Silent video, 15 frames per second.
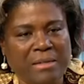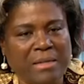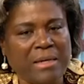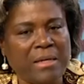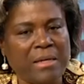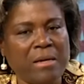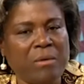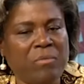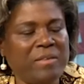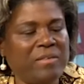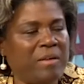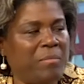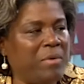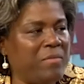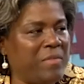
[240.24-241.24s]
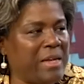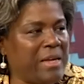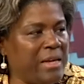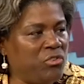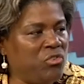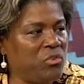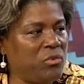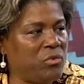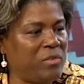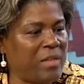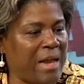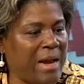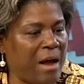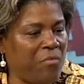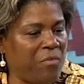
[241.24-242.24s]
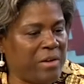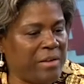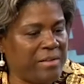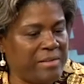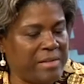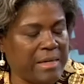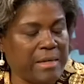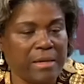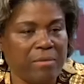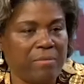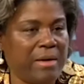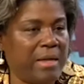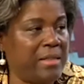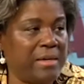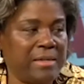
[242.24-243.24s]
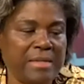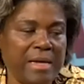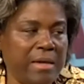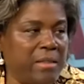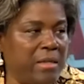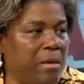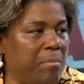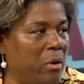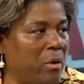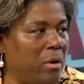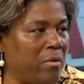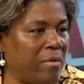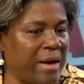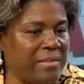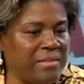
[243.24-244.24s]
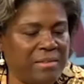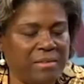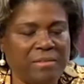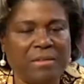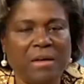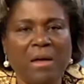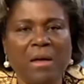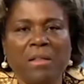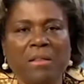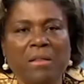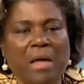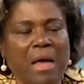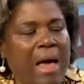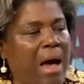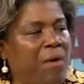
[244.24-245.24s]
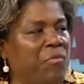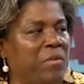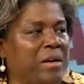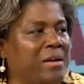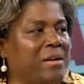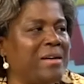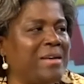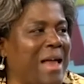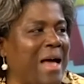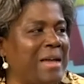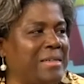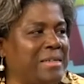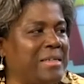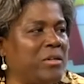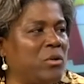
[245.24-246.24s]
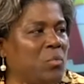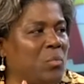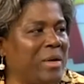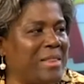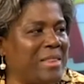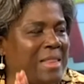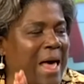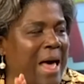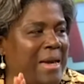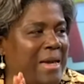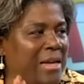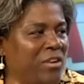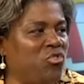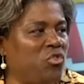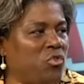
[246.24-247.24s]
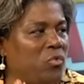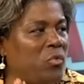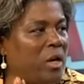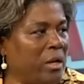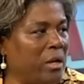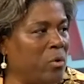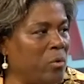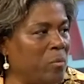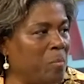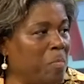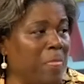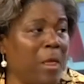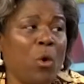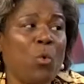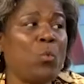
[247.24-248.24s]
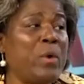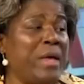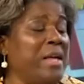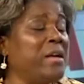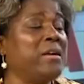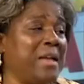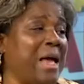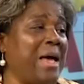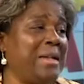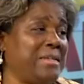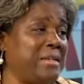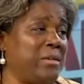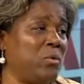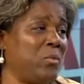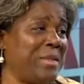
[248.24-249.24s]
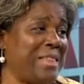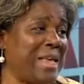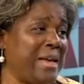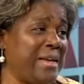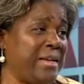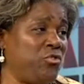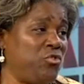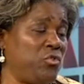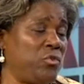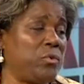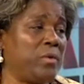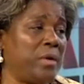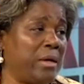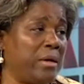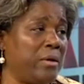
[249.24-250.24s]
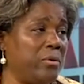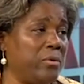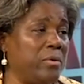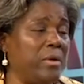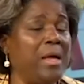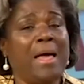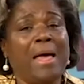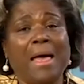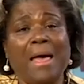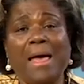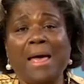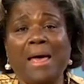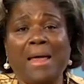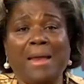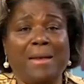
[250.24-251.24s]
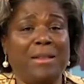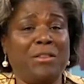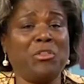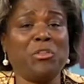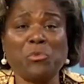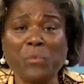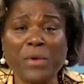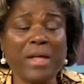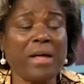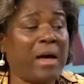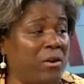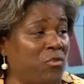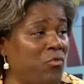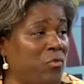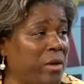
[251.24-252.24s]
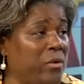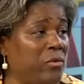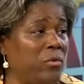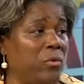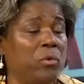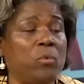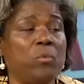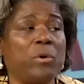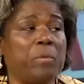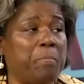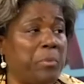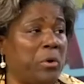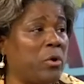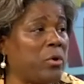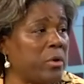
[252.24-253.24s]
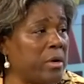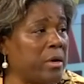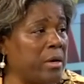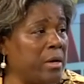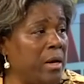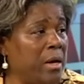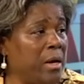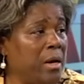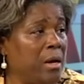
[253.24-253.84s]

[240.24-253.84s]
dealing with some of the issues that Africa is dealing with. And take the Ebola crisis. Africa could not deal with that issue alone. We could not deal with that issue alone. And the three countries who were burdened